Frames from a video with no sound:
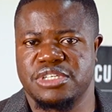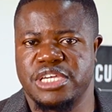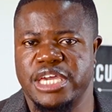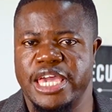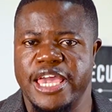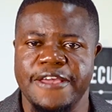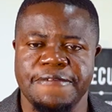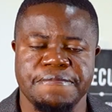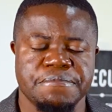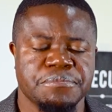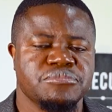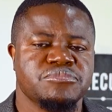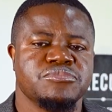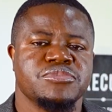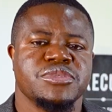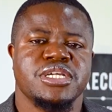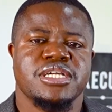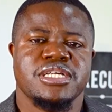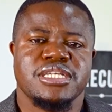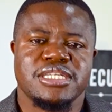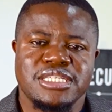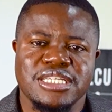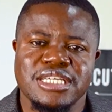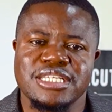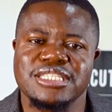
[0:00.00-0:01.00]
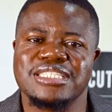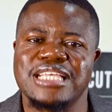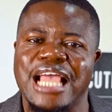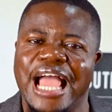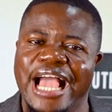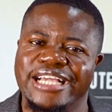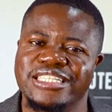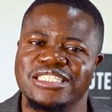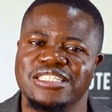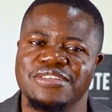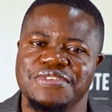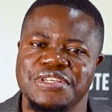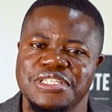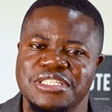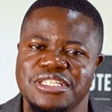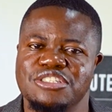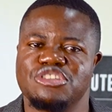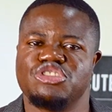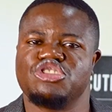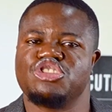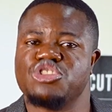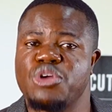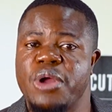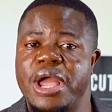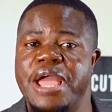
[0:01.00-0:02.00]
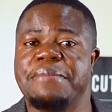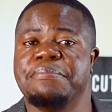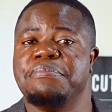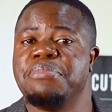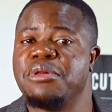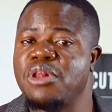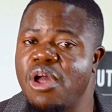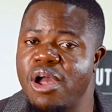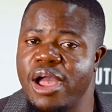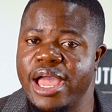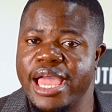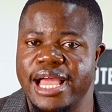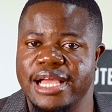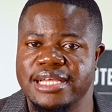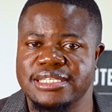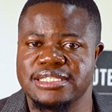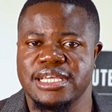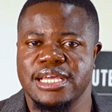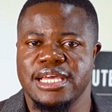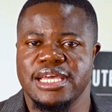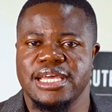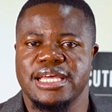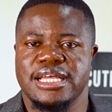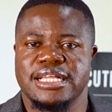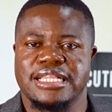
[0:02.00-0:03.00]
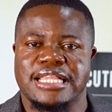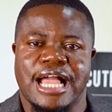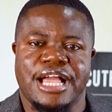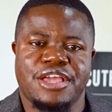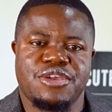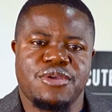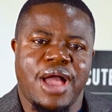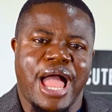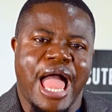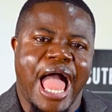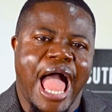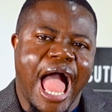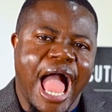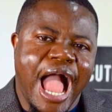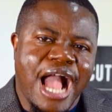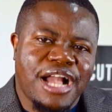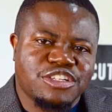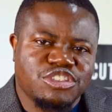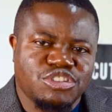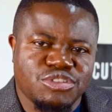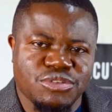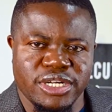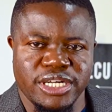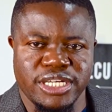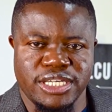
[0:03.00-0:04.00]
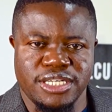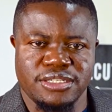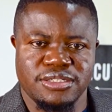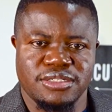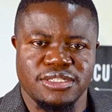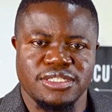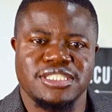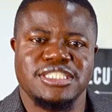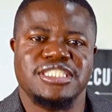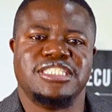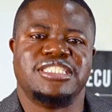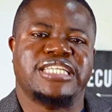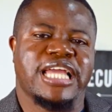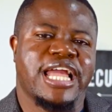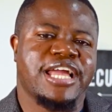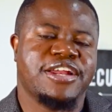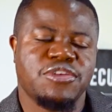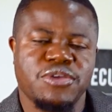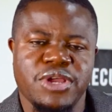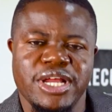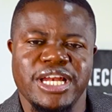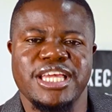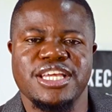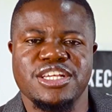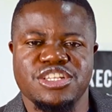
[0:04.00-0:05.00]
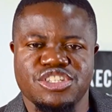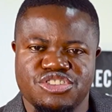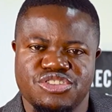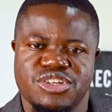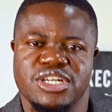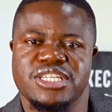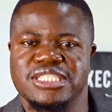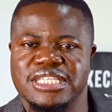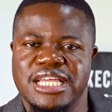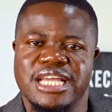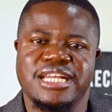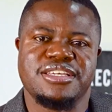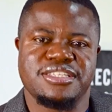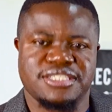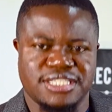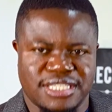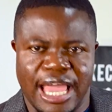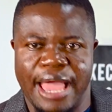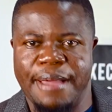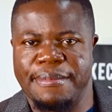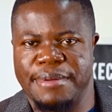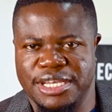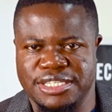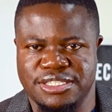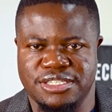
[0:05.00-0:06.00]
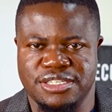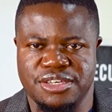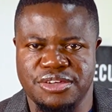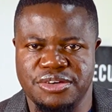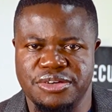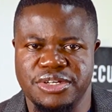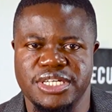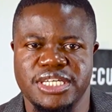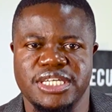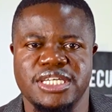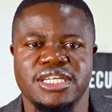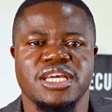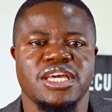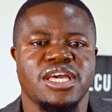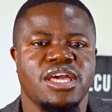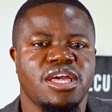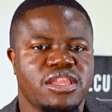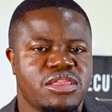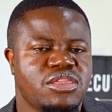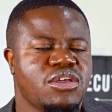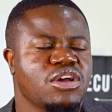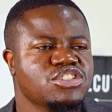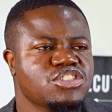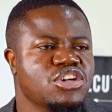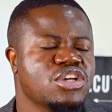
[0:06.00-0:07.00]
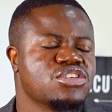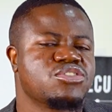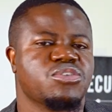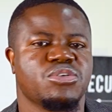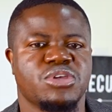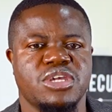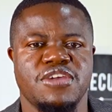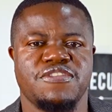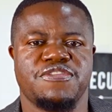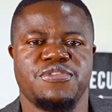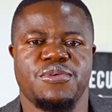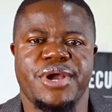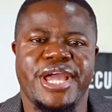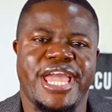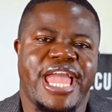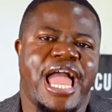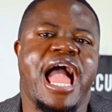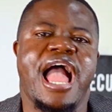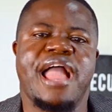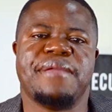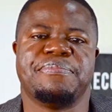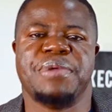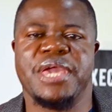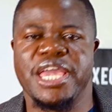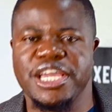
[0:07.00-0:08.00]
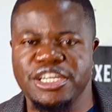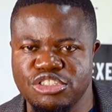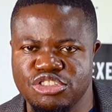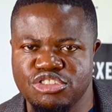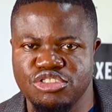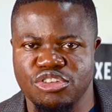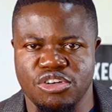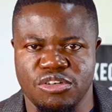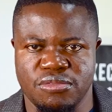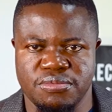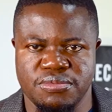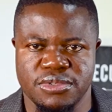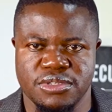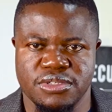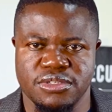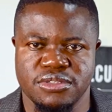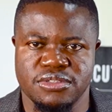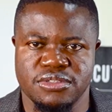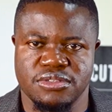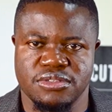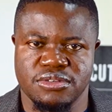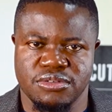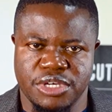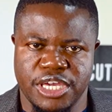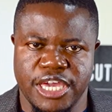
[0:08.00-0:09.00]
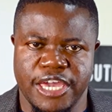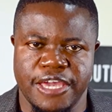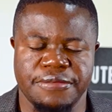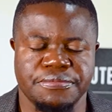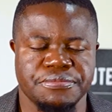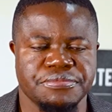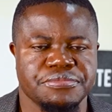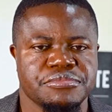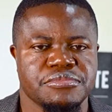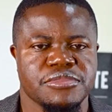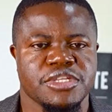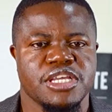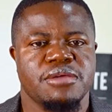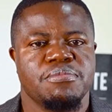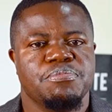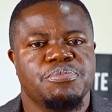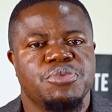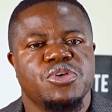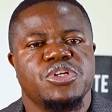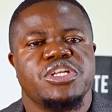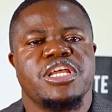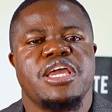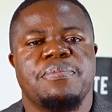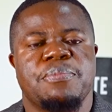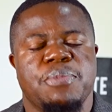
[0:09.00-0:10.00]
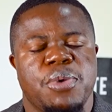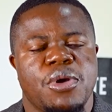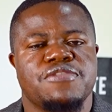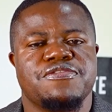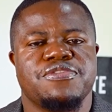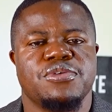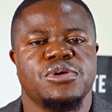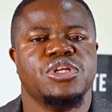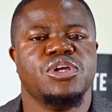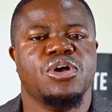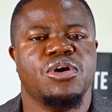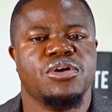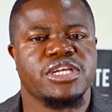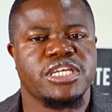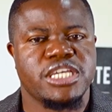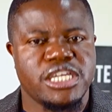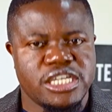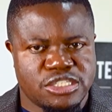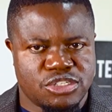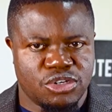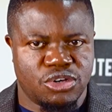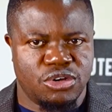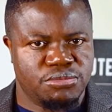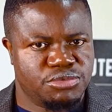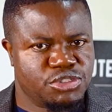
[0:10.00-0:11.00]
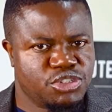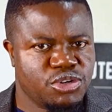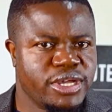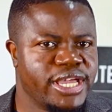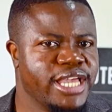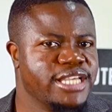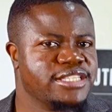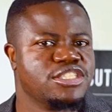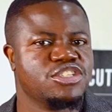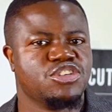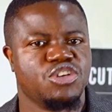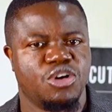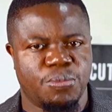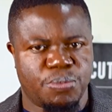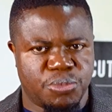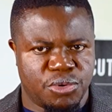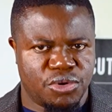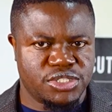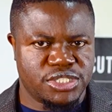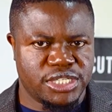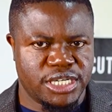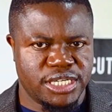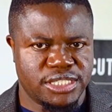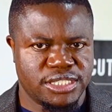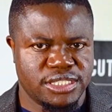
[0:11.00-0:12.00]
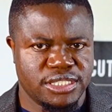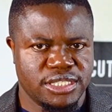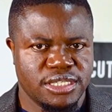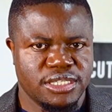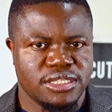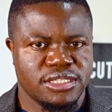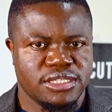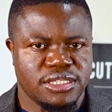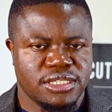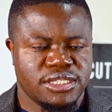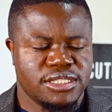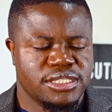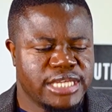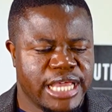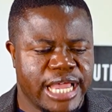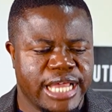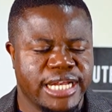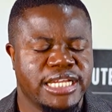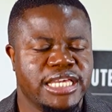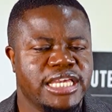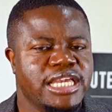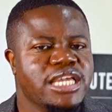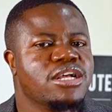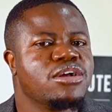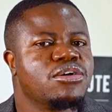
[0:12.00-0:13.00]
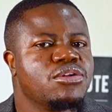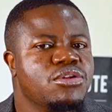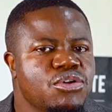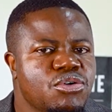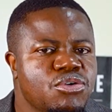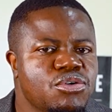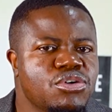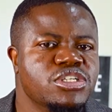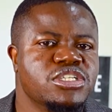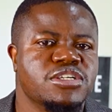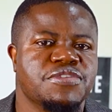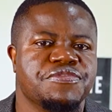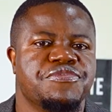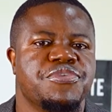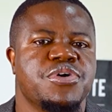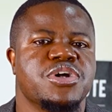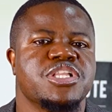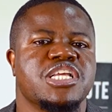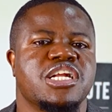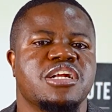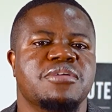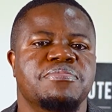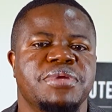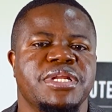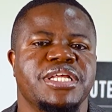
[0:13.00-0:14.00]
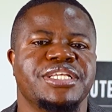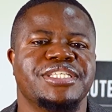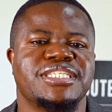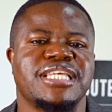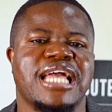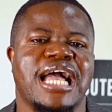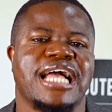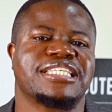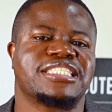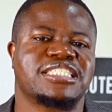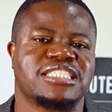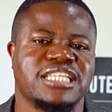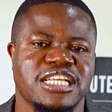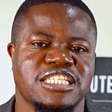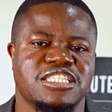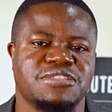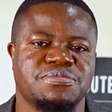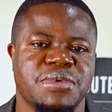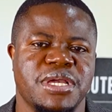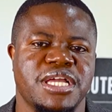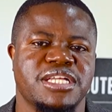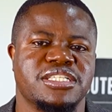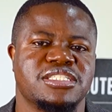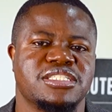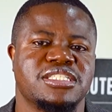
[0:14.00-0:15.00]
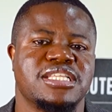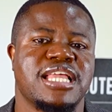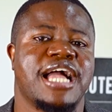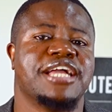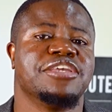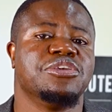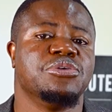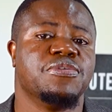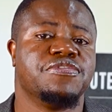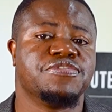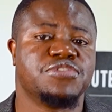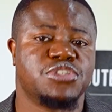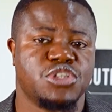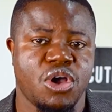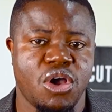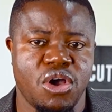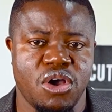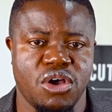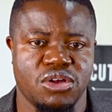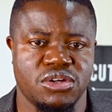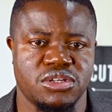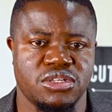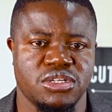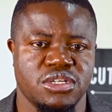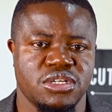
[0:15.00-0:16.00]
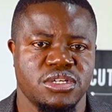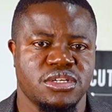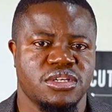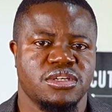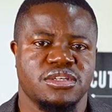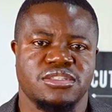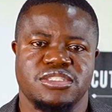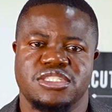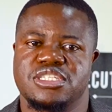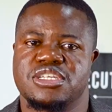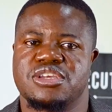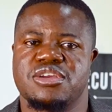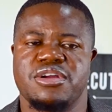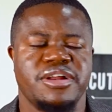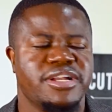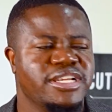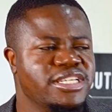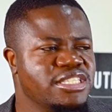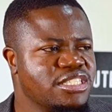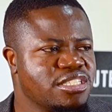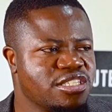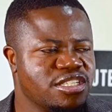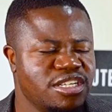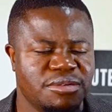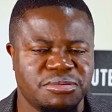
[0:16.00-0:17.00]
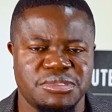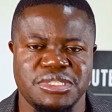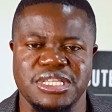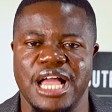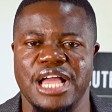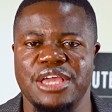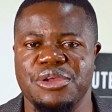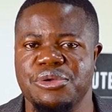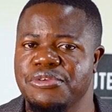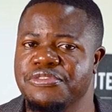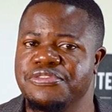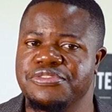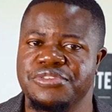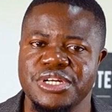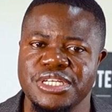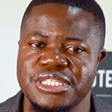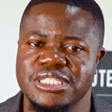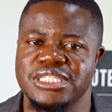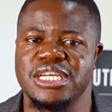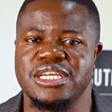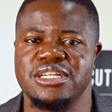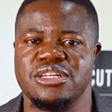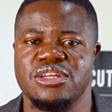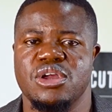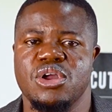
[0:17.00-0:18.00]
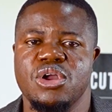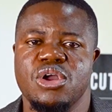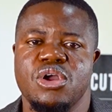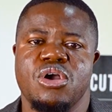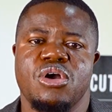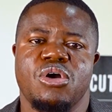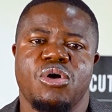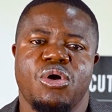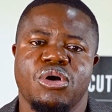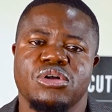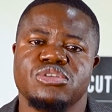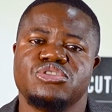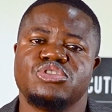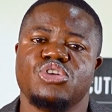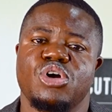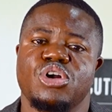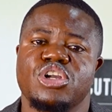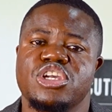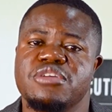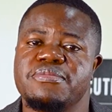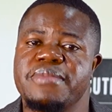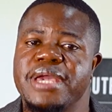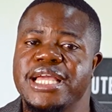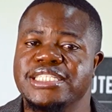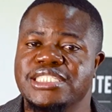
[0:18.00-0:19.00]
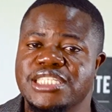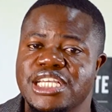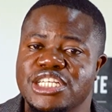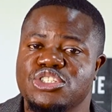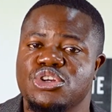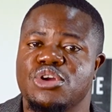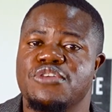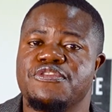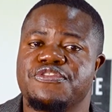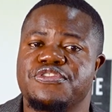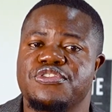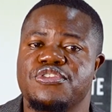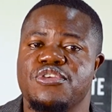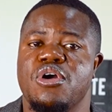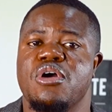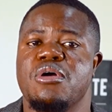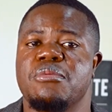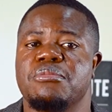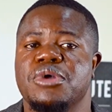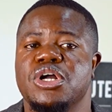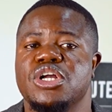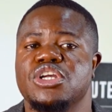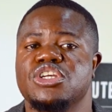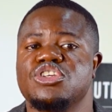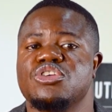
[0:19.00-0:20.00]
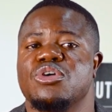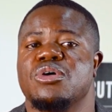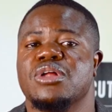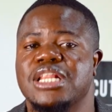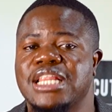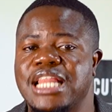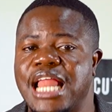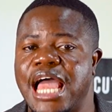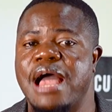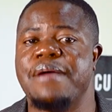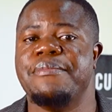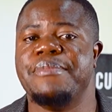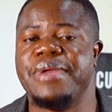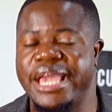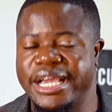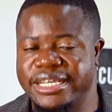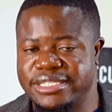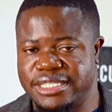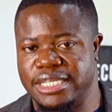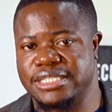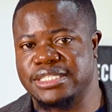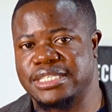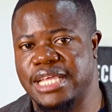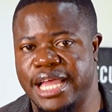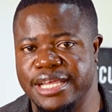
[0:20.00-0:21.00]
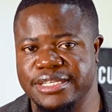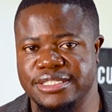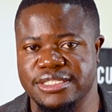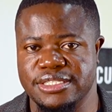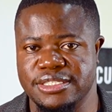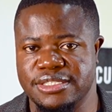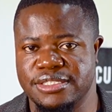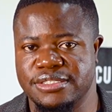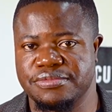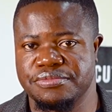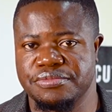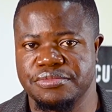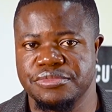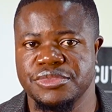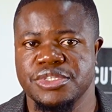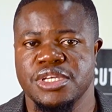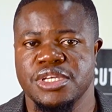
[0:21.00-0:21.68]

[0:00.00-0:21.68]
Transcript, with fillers: Okay, these activities show employers that you are actually genuinely interested in cybersecurity, not just looking for a high paying job. Okay, build a portfolio on GitHub showcasing your project. Then include vulnerability assessments that you've done, security scripts that you've written, or documentation from your lab exercises.